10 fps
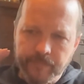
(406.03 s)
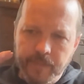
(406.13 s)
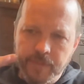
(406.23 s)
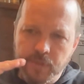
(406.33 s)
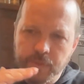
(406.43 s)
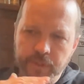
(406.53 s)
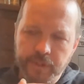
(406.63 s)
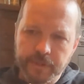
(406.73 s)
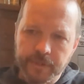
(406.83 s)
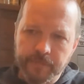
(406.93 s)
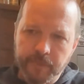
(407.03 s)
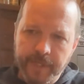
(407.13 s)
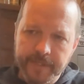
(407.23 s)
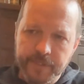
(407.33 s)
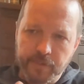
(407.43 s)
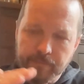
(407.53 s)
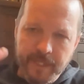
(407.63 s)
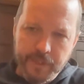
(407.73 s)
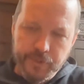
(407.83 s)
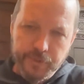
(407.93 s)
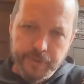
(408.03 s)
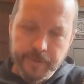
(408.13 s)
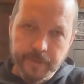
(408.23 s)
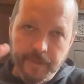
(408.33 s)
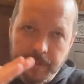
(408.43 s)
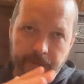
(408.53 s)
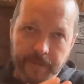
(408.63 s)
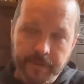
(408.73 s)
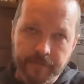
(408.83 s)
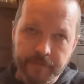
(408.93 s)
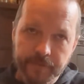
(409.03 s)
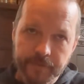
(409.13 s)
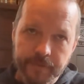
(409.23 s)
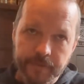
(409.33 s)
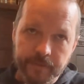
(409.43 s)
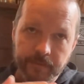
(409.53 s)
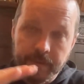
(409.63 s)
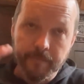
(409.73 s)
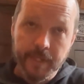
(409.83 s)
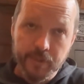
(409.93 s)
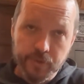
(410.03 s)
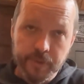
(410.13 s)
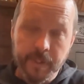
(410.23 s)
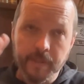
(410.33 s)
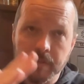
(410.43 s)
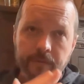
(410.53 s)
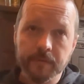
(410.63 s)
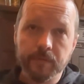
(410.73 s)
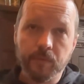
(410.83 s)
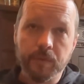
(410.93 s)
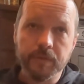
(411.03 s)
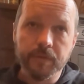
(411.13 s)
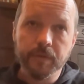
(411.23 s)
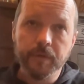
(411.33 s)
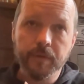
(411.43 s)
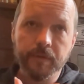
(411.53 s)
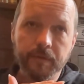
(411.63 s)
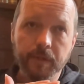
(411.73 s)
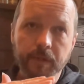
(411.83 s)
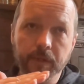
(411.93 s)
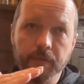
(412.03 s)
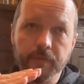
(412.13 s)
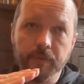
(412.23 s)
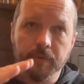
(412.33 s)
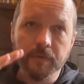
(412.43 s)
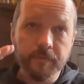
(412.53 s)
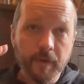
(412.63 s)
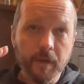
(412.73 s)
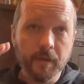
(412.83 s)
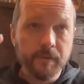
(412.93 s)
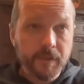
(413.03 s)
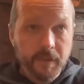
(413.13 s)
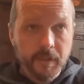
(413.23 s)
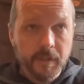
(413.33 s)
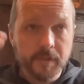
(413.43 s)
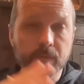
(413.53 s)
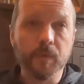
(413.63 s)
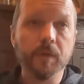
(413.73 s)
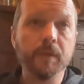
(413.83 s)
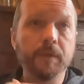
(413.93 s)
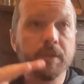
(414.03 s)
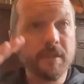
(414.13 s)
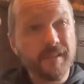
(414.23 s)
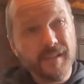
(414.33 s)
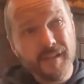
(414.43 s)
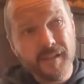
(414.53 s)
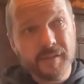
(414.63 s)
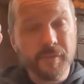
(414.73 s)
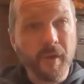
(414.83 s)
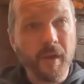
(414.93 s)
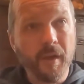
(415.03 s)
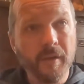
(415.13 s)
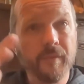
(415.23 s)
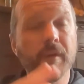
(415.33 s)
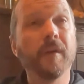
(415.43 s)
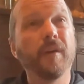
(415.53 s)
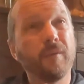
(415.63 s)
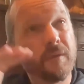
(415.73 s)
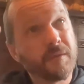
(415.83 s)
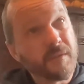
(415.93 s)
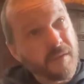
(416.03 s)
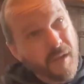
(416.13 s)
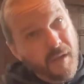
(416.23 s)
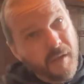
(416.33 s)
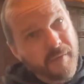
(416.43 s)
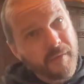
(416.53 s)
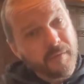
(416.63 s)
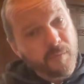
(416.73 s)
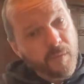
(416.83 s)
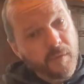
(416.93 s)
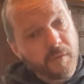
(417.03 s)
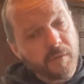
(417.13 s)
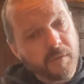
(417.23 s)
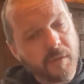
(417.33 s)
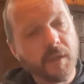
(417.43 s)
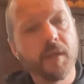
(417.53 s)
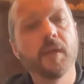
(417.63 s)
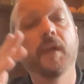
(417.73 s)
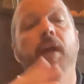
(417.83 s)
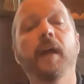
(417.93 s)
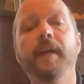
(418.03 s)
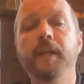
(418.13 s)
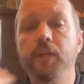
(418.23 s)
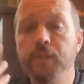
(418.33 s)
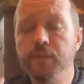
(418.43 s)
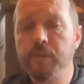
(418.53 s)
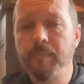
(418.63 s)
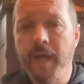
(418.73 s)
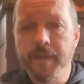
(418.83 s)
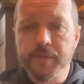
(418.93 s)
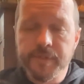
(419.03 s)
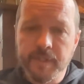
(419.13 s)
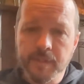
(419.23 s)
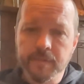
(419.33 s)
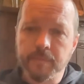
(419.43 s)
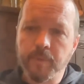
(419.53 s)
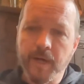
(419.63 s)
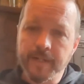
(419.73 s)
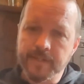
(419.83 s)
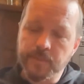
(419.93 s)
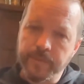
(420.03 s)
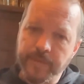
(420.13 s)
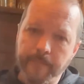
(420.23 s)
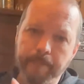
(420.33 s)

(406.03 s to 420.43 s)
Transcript: so you can practice your major intervals with a major scale. 1, 2, 3, 4, 5, 6, 1, 6, 5, 1, 7, 1. And then you can use a minor scale to practice what that